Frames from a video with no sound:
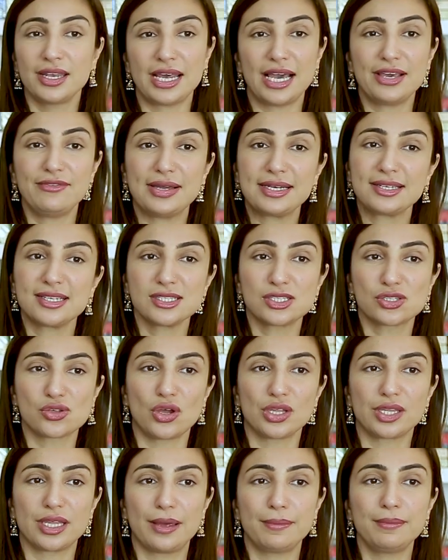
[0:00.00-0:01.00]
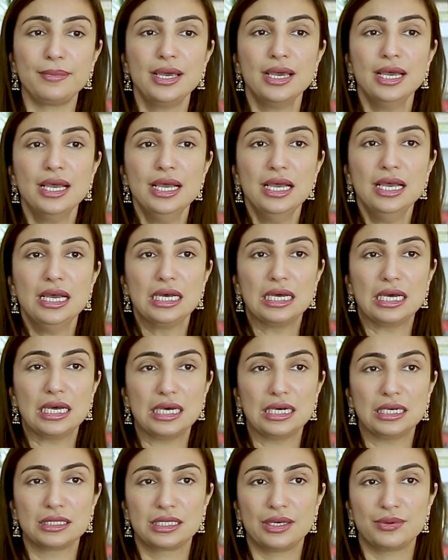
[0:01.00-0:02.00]
And I went and saw them.
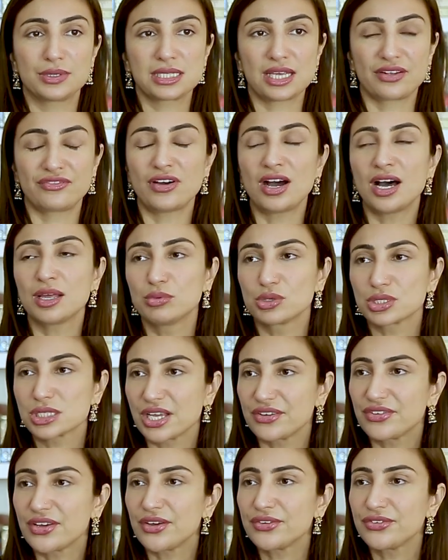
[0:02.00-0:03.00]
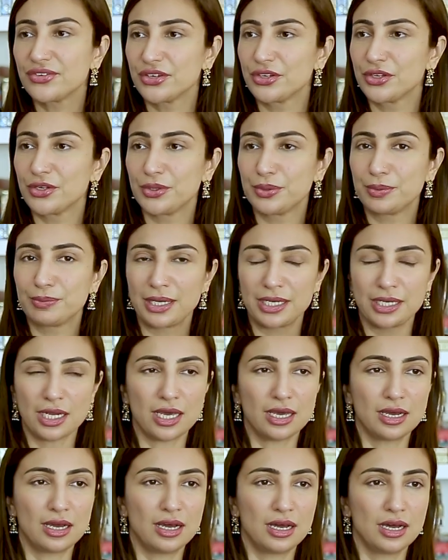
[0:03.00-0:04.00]
There was that Fahad Mustafa film.
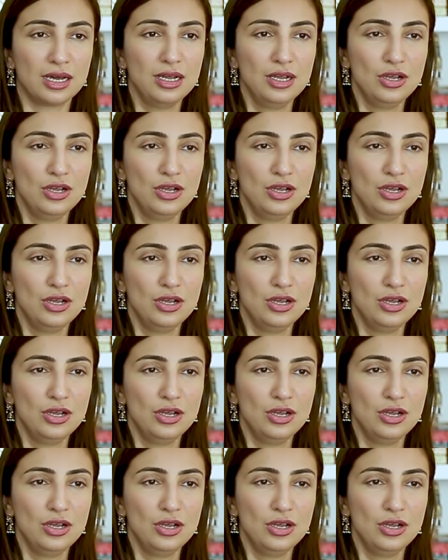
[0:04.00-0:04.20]
And,